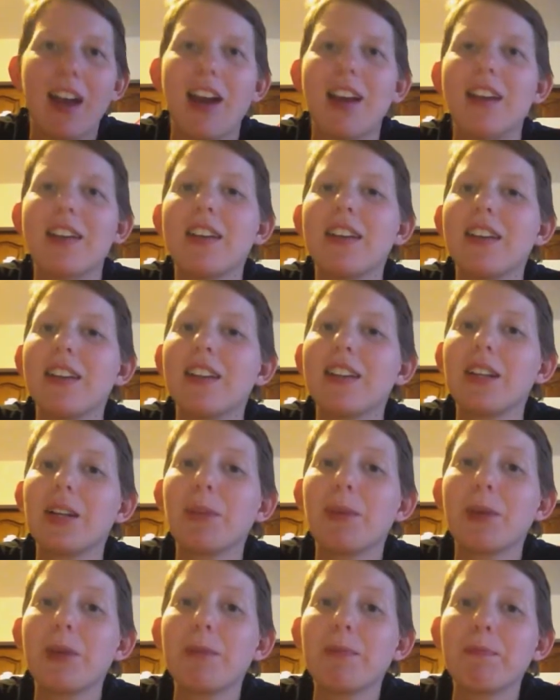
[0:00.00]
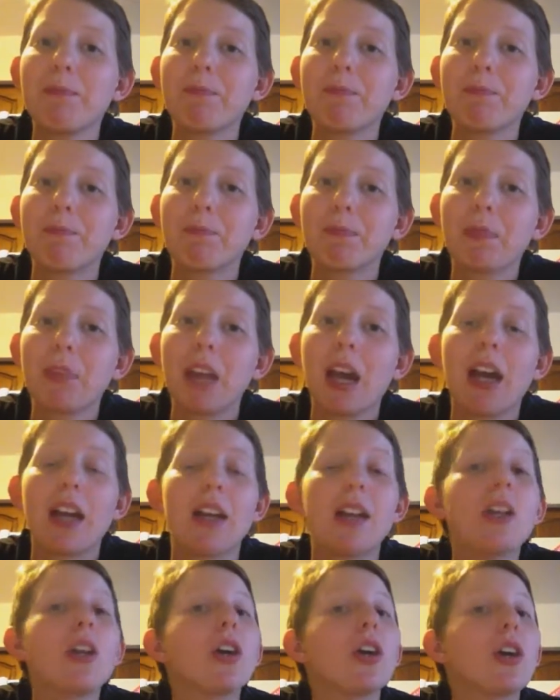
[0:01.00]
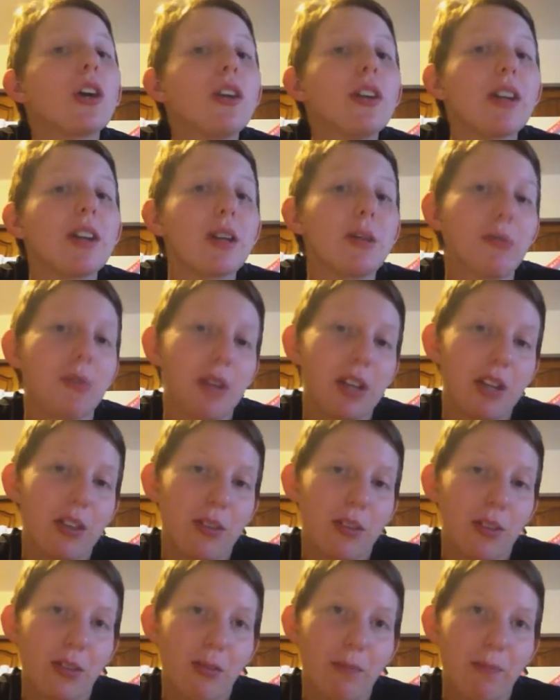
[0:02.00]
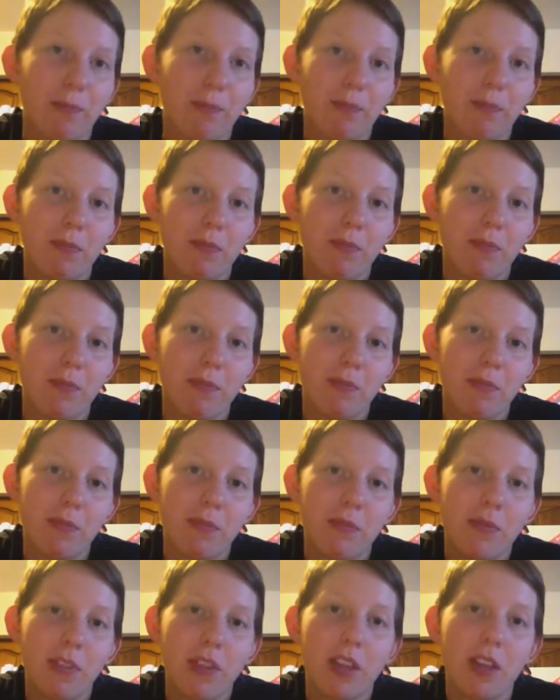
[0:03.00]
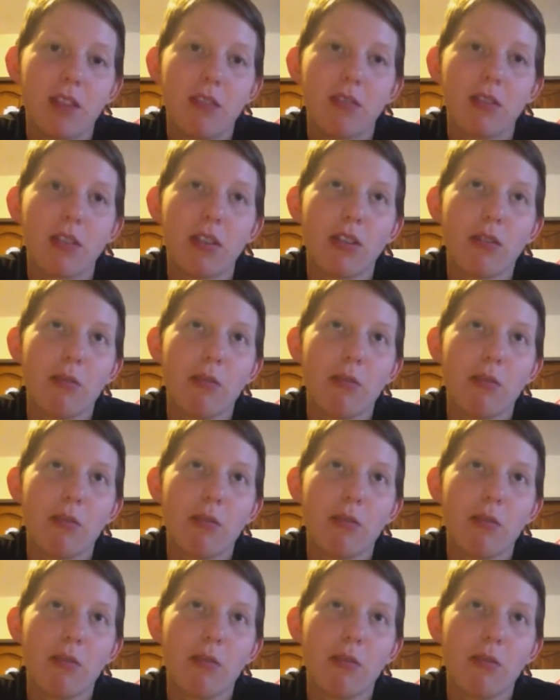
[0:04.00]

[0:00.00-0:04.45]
didn't kill anyone. I didn't hurt anyone either. The ear and the